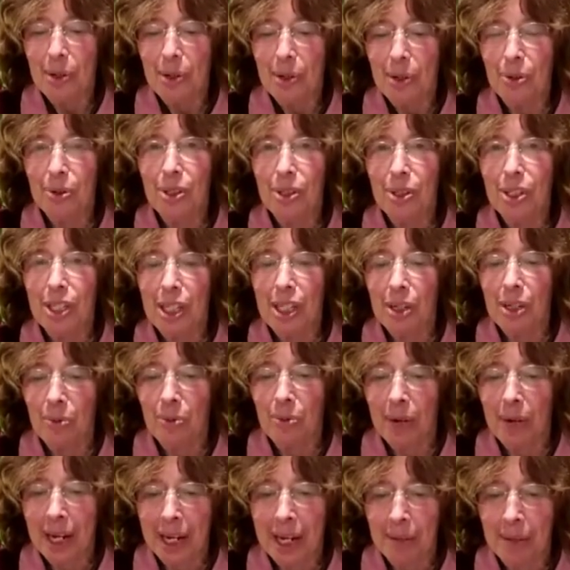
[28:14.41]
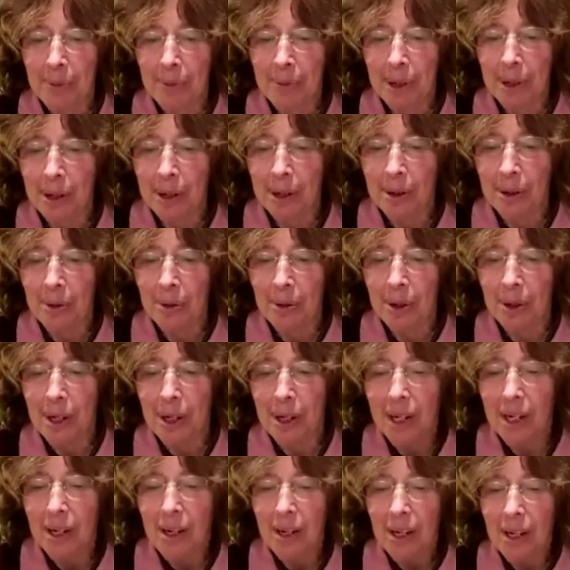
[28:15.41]
you see a rainbow,
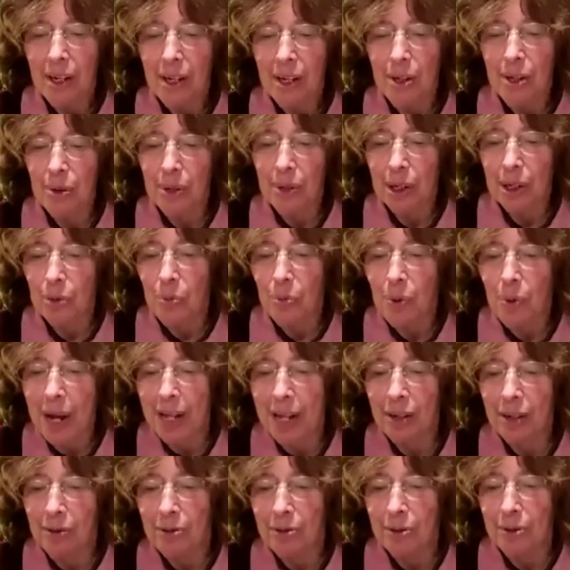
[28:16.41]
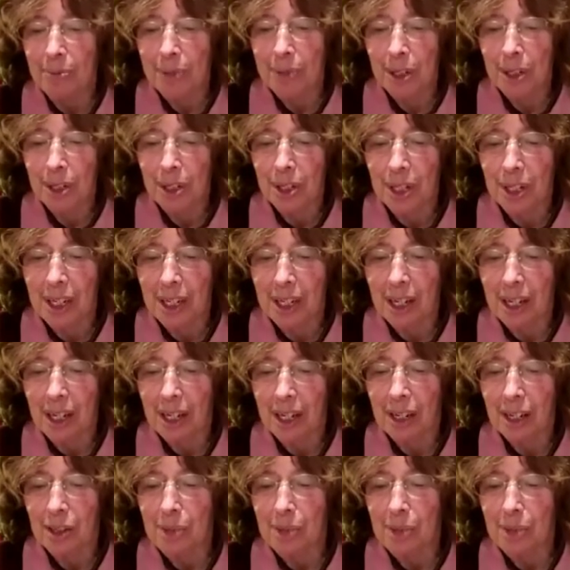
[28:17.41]
you can wait for Mashiach.